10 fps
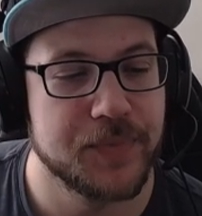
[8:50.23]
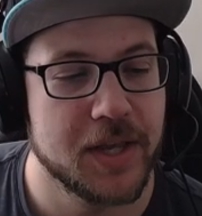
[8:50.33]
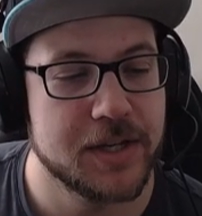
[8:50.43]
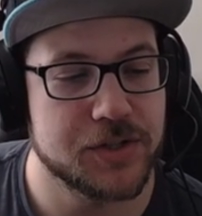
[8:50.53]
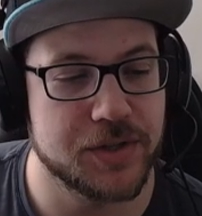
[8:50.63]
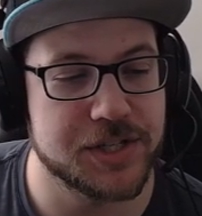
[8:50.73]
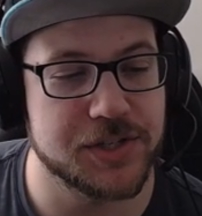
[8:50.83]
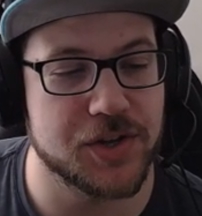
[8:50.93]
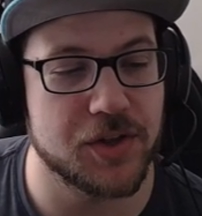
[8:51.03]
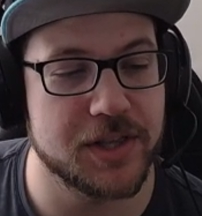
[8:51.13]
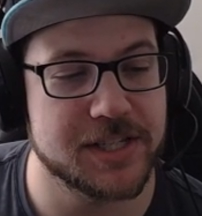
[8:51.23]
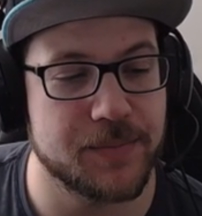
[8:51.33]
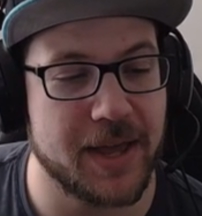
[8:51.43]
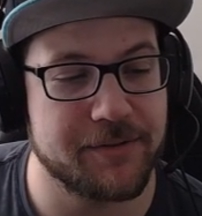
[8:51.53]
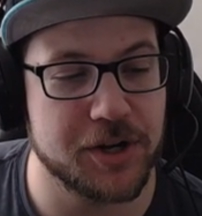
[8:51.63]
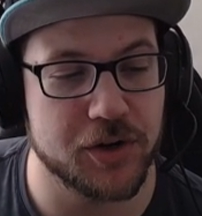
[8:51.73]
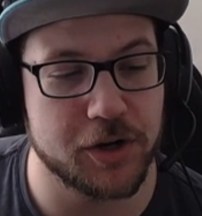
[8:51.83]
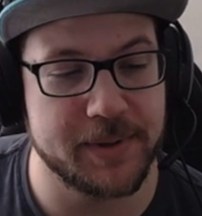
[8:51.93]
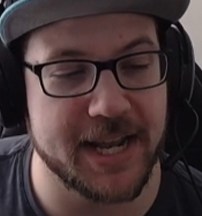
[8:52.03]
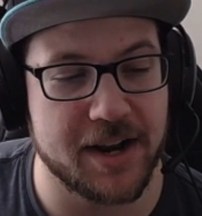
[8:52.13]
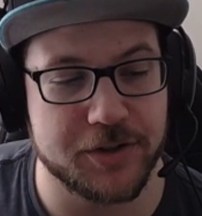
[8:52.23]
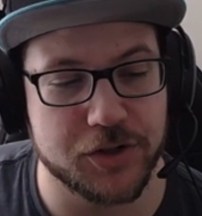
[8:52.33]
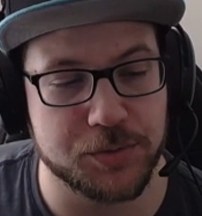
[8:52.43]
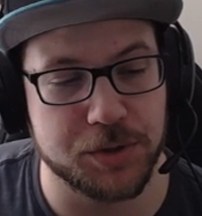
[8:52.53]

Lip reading: So this is the list that we have here. It'll be down in the description